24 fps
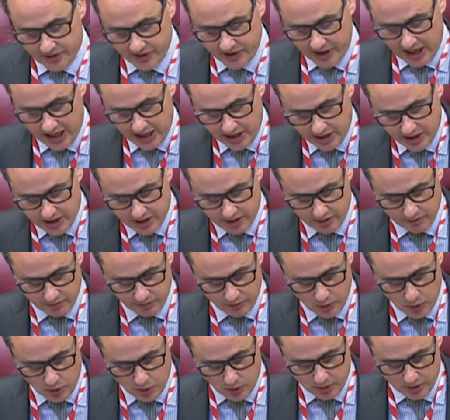of State
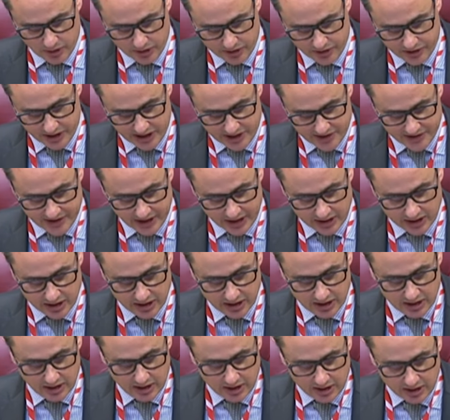for DSIT
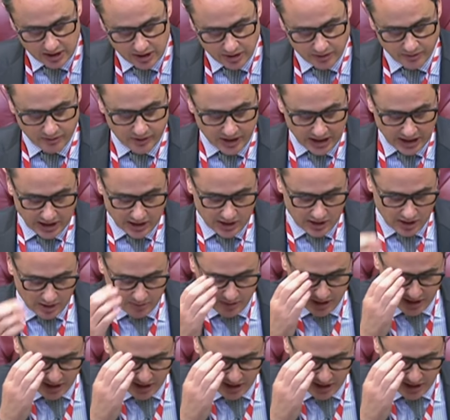convened a